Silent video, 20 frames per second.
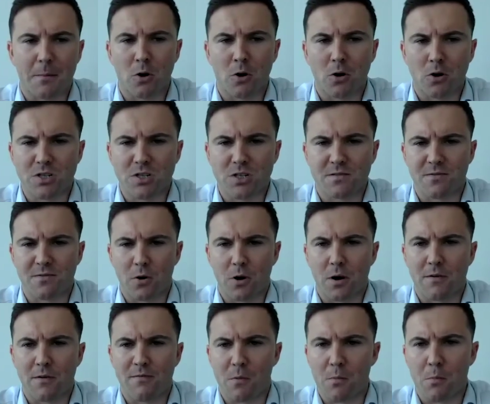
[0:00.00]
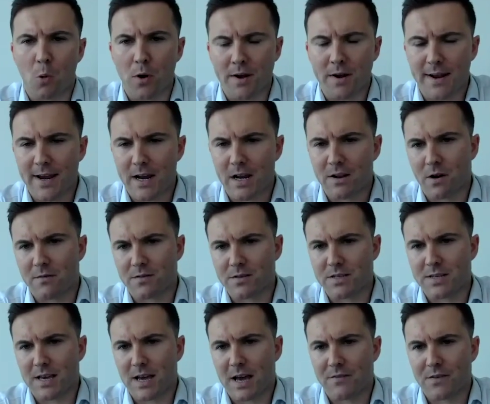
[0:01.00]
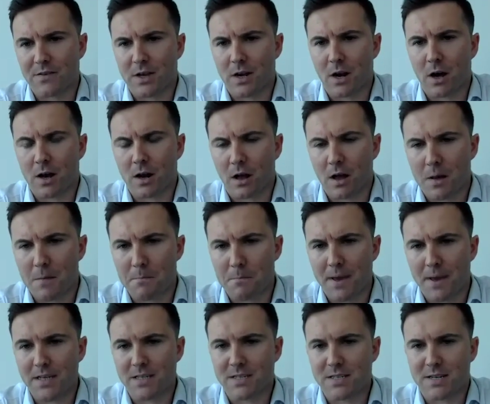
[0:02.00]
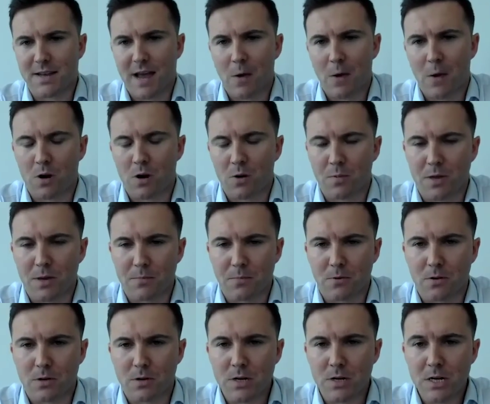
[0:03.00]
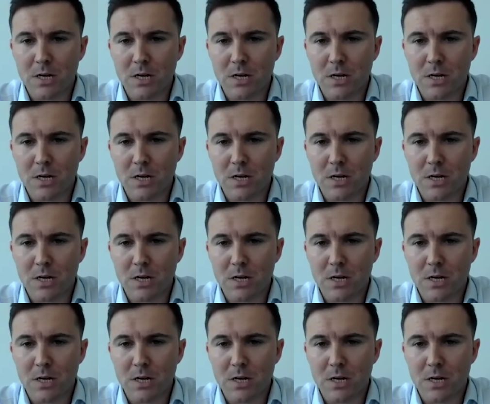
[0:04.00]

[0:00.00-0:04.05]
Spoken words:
pushed for more need of obviously having an online base to network people.